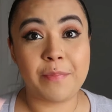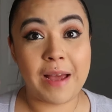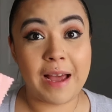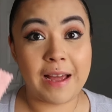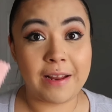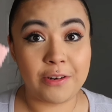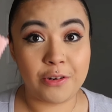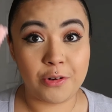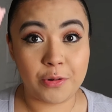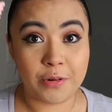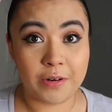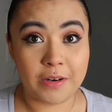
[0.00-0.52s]

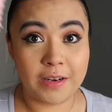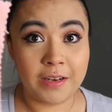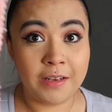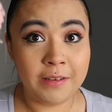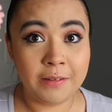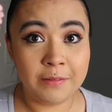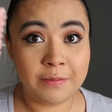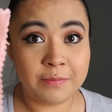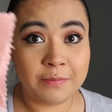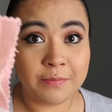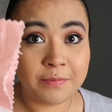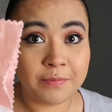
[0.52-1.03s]

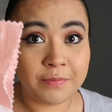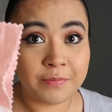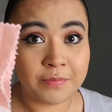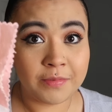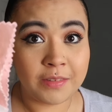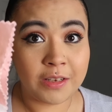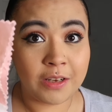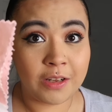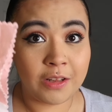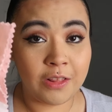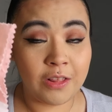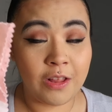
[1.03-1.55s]
Pandora
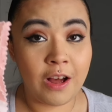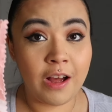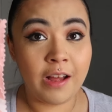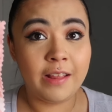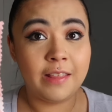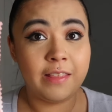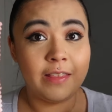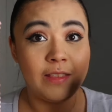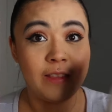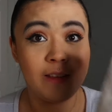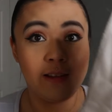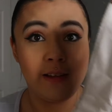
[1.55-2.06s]

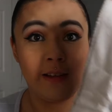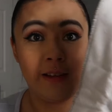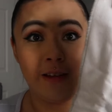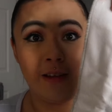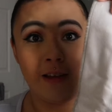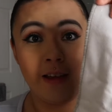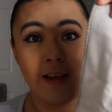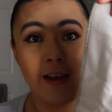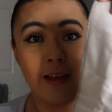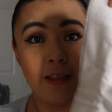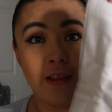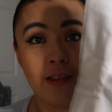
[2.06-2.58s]
cloth
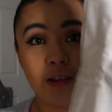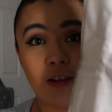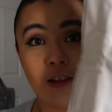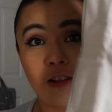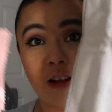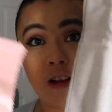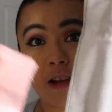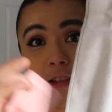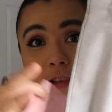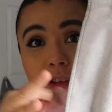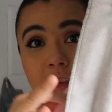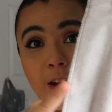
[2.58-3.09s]
and then the
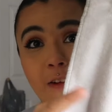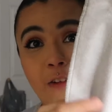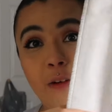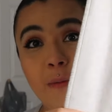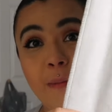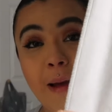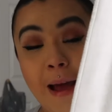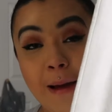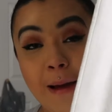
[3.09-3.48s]
cloth you get from